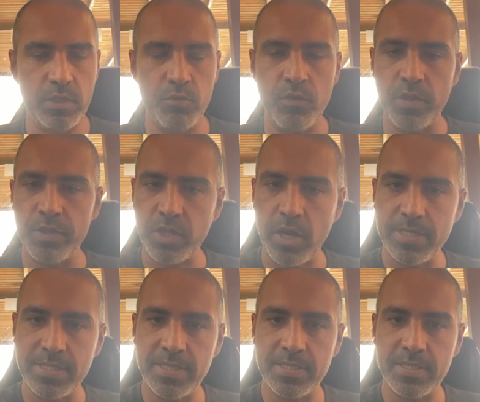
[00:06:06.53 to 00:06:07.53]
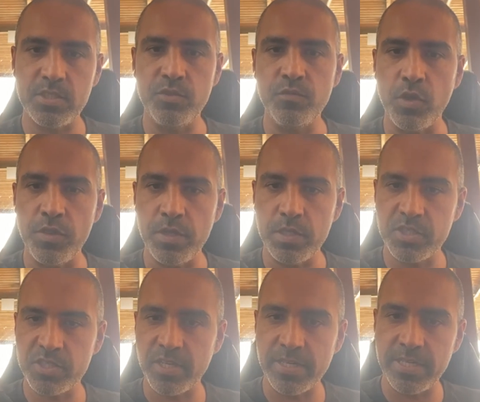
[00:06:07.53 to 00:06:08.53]
You've got the scientists, you've got the
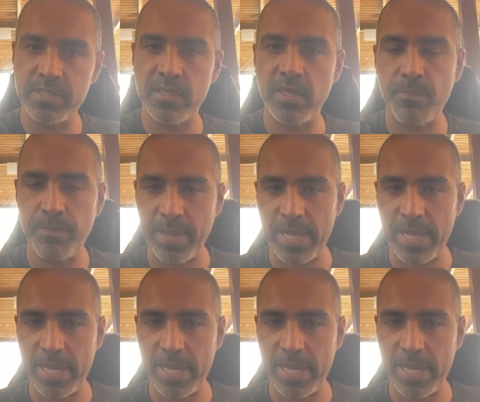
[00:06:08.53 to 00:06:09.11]
studies that are